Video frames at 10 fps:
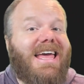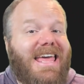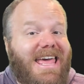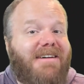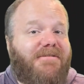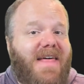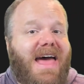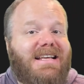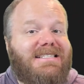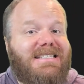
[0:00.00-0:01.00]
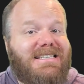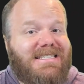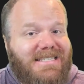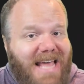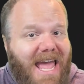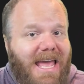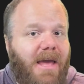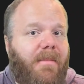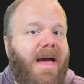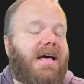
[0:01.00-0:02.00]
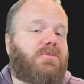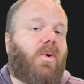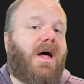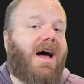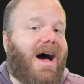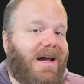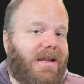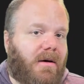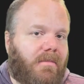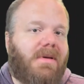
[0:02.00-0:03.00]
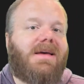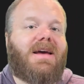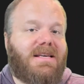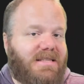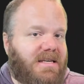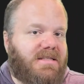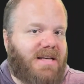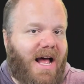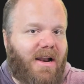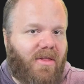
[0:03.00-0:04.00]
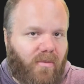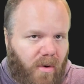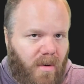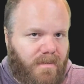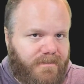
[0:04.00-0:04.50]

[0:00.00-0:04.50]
if that is the same as what item is inside of the room.